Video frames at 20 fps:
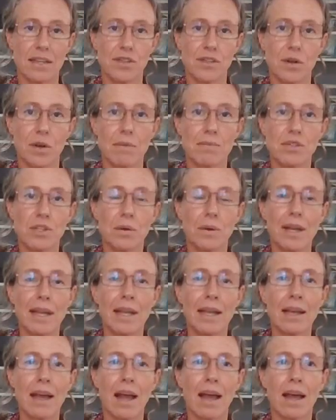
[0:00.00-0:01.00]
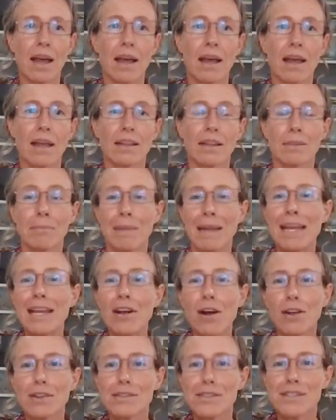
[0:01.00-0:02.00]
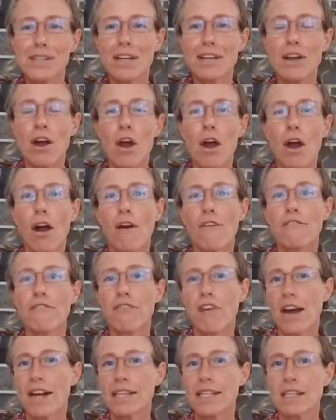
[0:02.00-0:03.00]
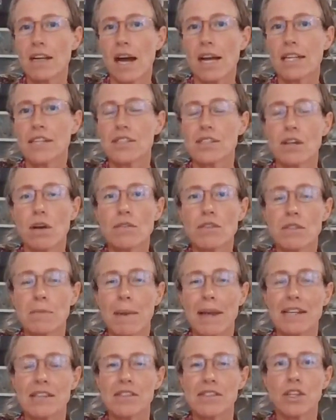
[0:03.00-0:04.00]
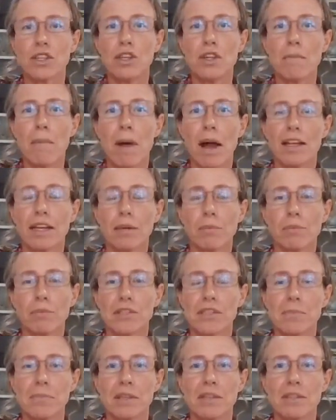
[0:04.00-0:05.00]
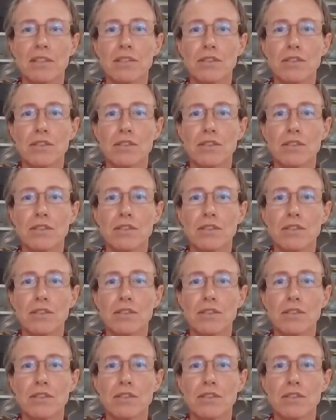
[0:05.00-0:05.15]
So I'm doing a little mini concert on Friday night at Soul Space in Newmarket, Brisbane.